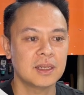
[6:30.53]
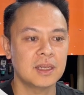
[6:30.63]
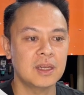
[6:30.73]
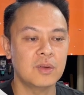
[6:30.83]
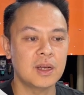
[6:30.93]

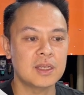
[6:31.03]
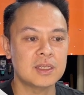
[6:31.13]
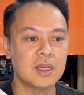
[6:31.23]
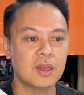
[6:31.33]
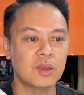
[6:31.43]
Here it is
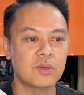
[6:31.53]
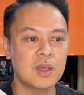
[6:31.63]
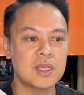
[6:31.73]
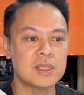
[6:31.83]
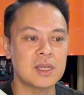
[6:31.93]
in
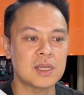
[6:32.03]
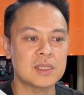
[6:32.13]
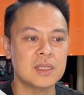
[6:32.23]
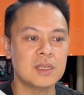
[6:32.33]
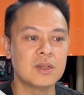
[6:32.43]

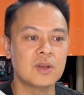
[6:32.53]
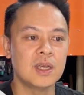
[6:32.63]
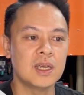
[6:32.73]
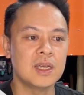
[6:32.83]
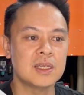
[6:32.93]
360
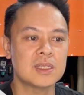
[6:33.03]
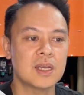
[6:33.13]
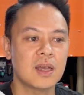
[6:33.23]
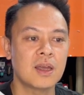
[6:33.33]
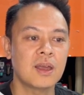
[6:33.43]
degrees.
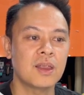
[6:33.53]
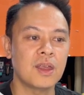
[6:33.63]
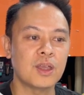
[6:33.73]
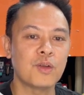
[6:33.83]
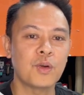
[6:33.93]

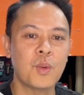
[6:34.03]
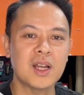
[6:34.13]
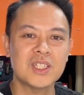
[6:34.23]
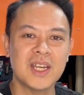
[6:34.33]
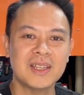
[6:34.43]
Thank you for
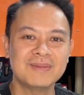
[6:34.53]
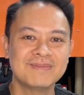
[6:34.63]
watching.